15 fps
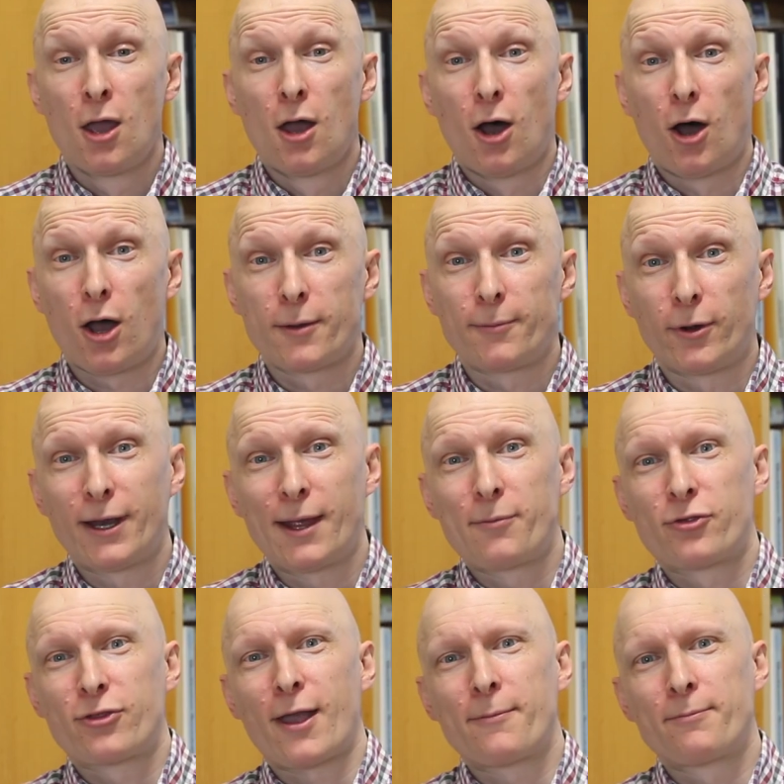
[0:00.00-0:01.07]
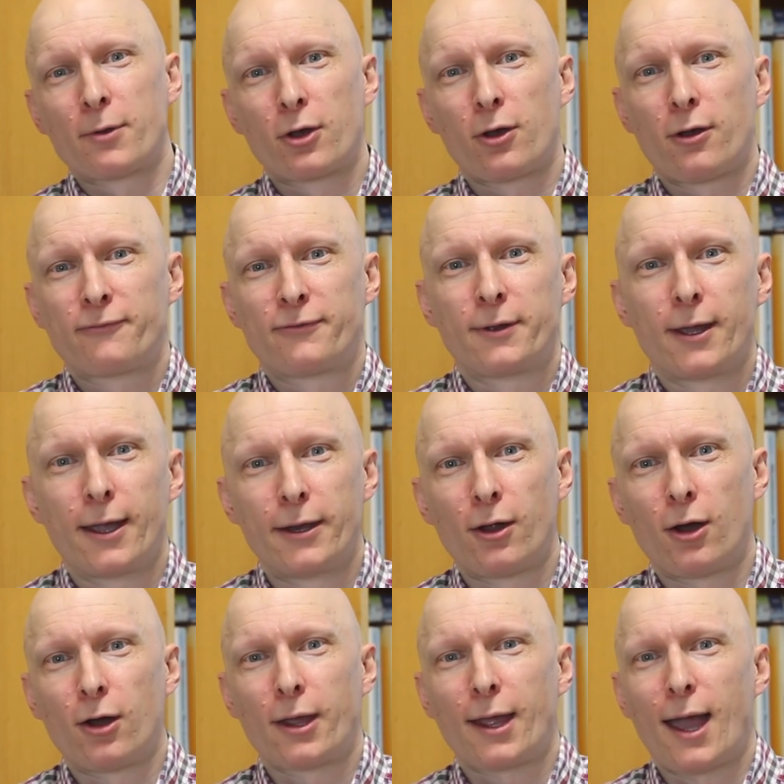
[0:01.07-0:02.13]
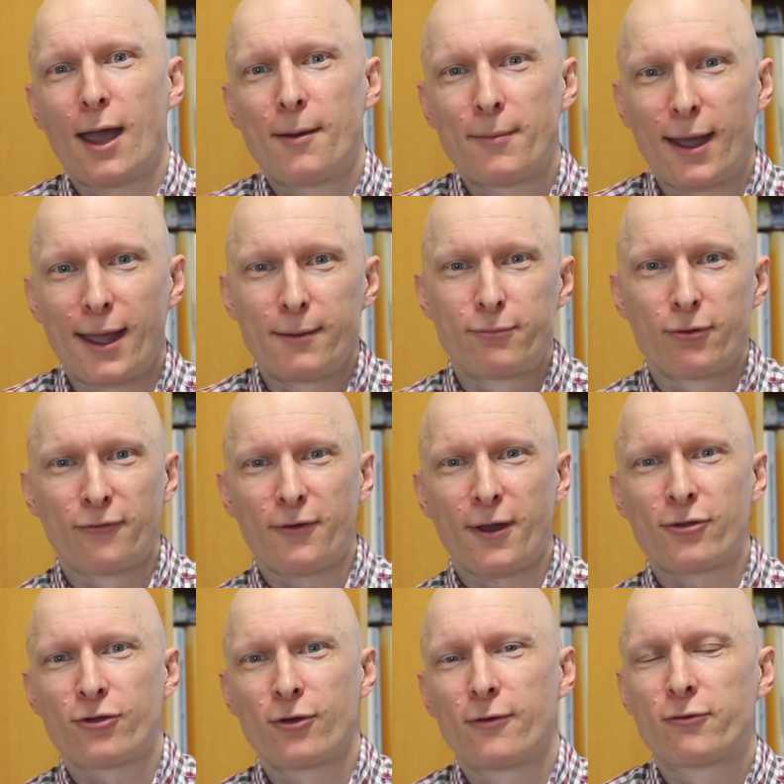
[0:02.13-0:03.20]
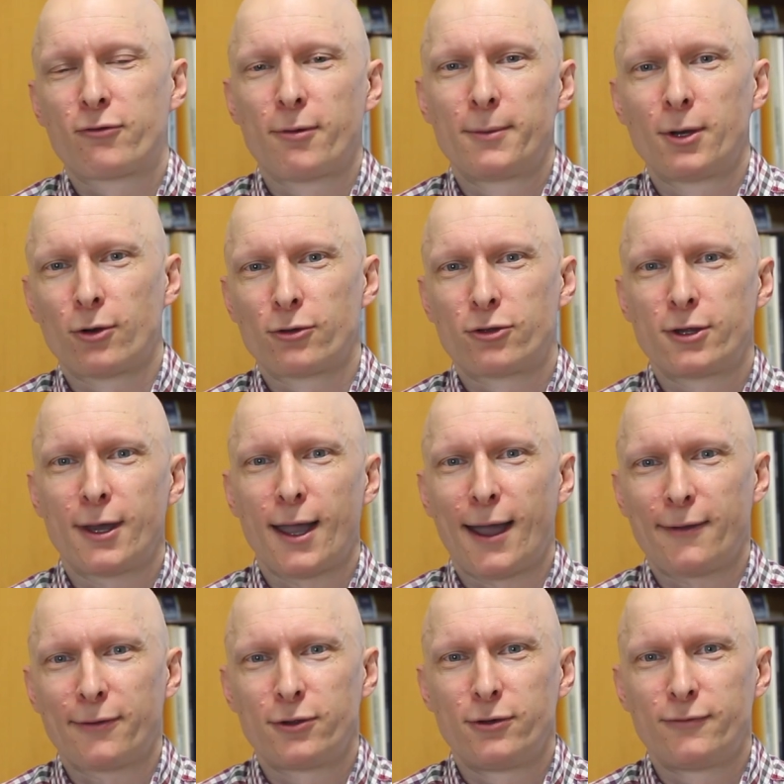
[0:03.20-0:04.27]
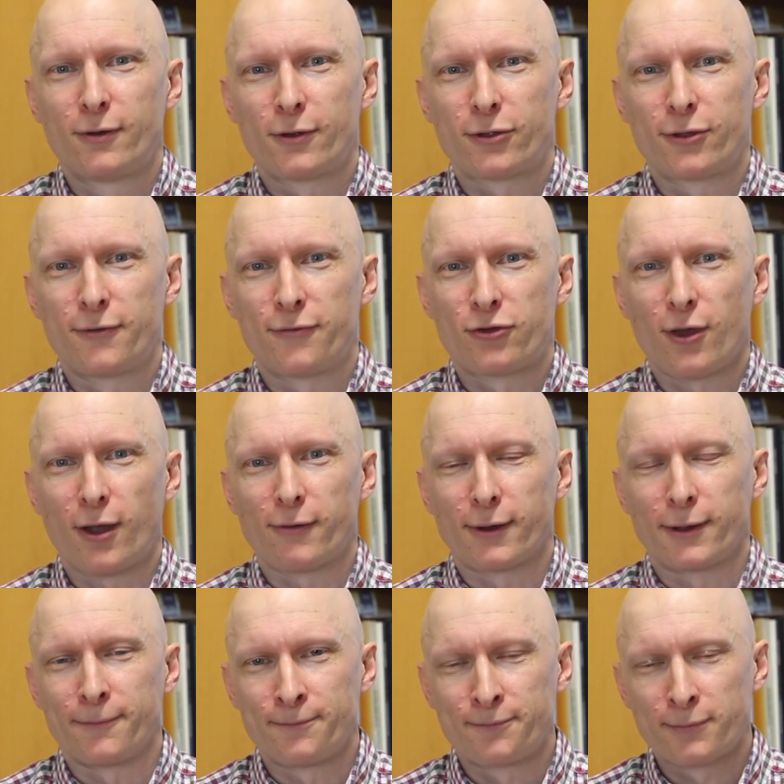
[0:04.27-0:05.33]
Hi, my name is Dan McCarthy and I am a Professor of Criminology at the University of Surrey.